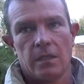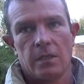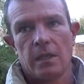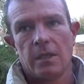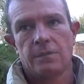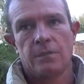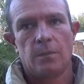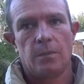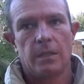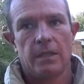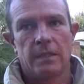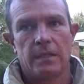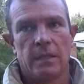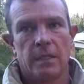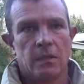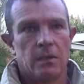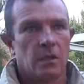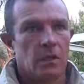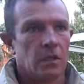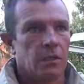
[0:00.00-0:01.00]
you have to pay
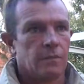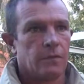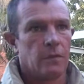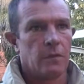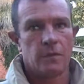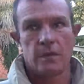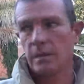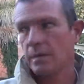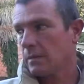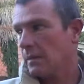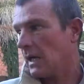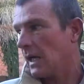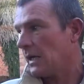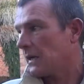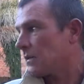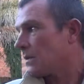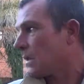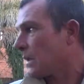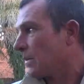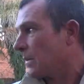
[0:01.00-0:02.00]
$10 for the guy
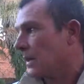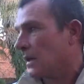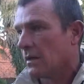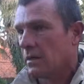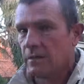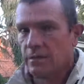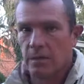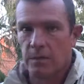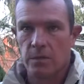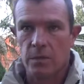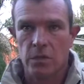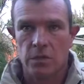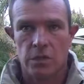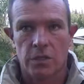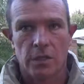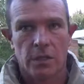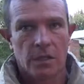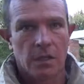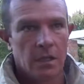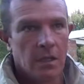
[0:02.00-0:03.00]
who's coming out of the bush,
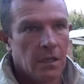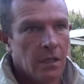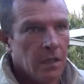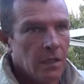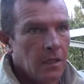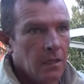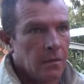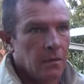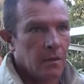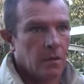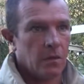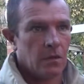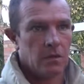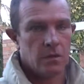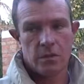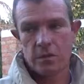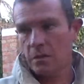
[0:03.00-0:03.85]
because